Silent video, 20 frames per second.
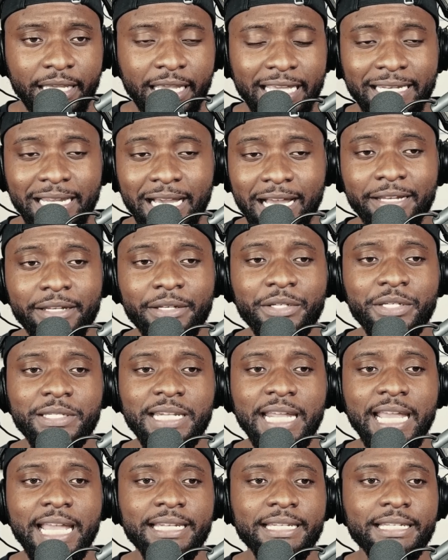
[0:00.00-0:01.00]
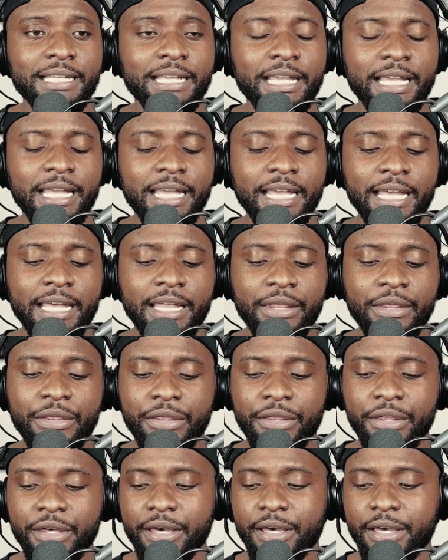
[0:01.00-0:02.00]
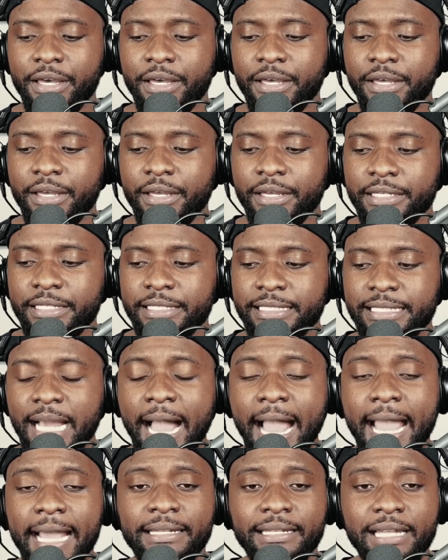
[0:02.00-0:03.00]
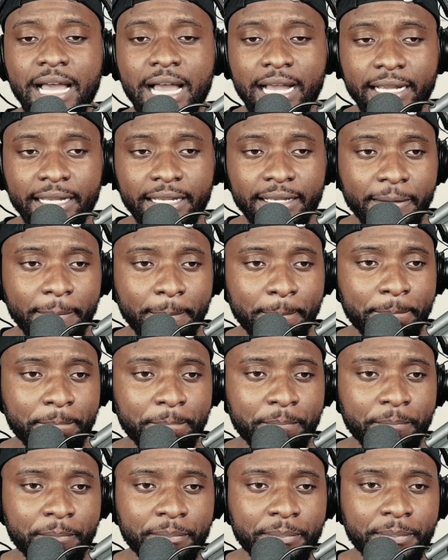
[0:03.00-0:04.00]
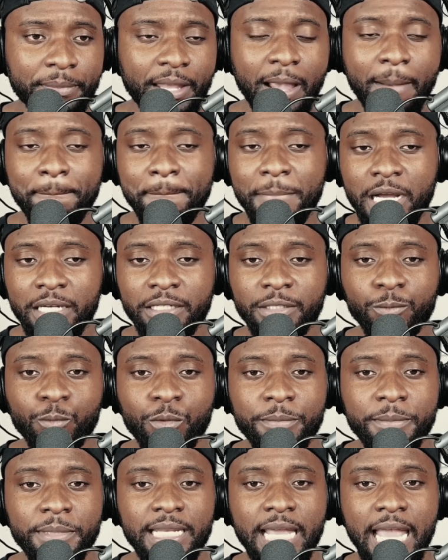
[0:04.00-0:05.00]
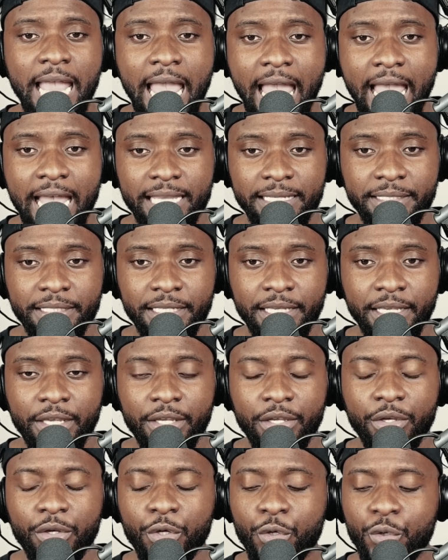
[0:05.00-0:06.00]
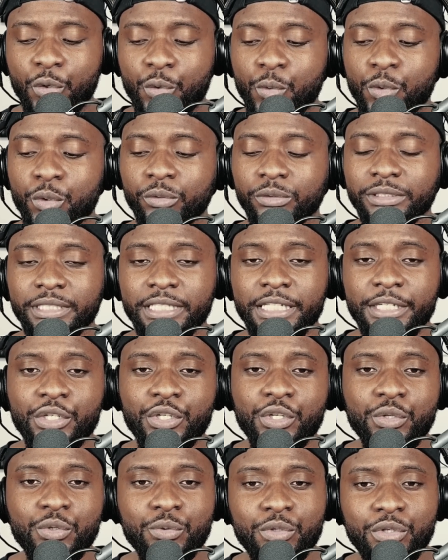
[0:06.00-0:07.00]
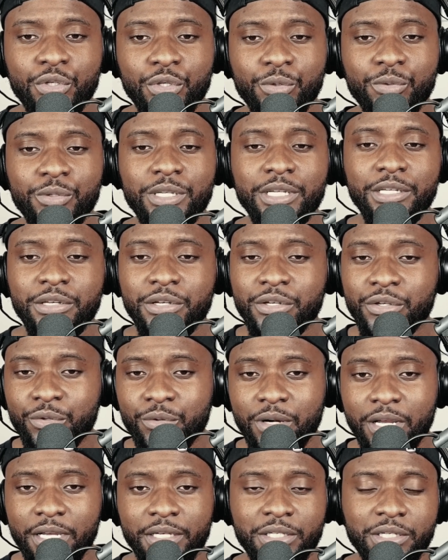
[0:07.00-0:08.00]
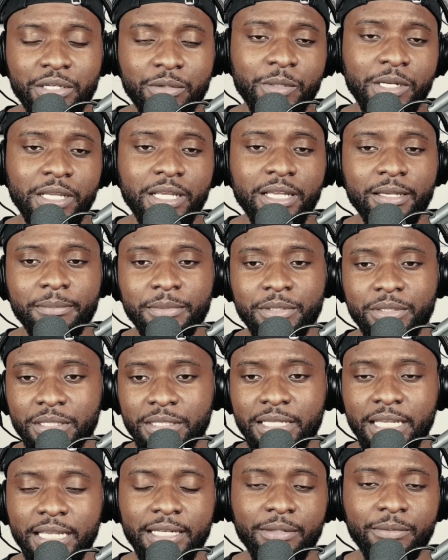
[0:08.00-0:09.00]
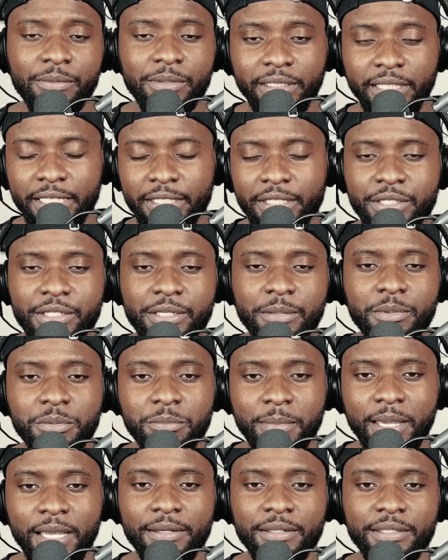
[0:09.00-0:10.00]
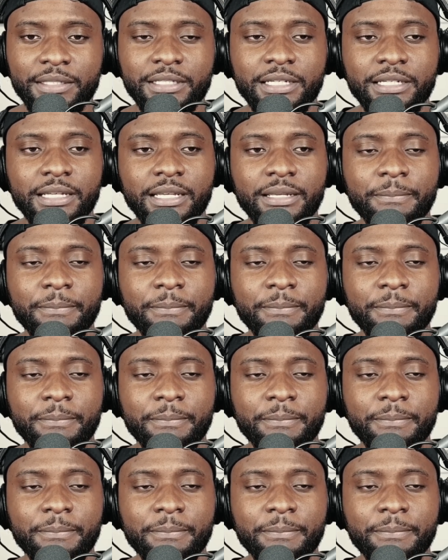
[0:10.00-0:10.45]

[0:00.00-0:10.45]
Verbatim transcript: and understand the dialogue a modern woman has who will lead you to destruction when it comes to dating, relationships, marriage